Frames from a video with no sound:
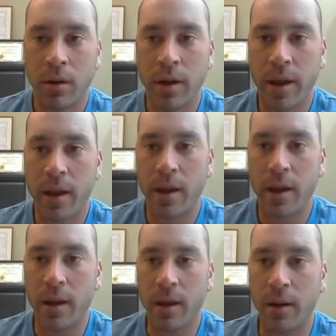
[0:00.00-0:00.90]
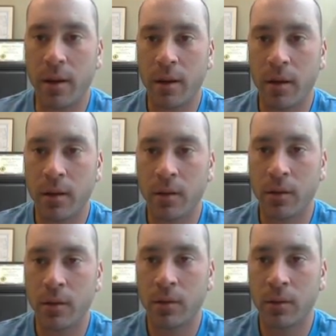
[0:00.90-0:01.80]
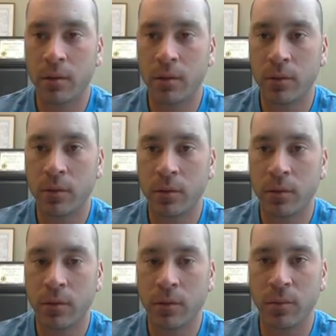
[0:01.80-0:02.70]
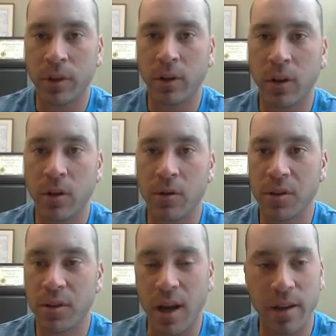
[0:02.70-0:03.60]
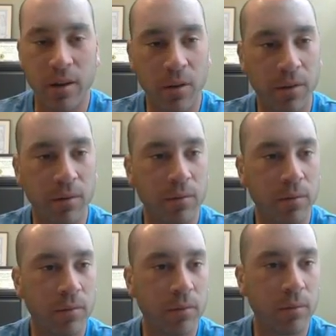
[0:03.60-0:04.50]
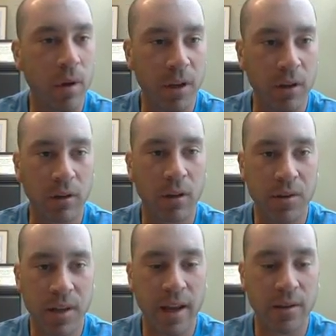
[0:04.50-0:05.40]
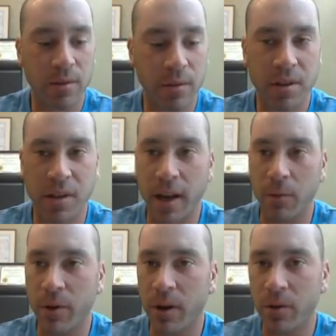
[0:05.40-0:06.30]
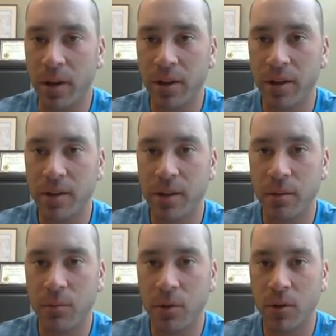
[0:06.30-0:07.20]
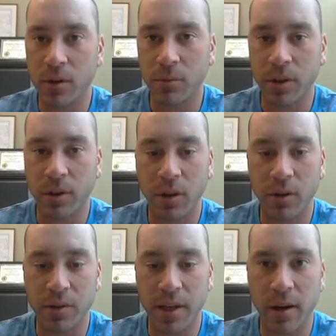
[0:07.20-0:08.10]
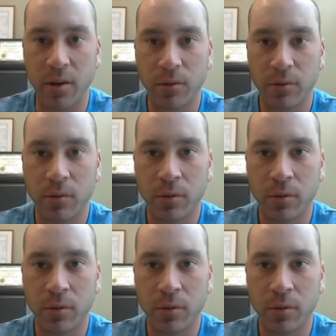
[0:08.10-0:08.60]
And I'm going to close, I'm going to close the Esri site. We don't need this anymore, so I'm going to close out.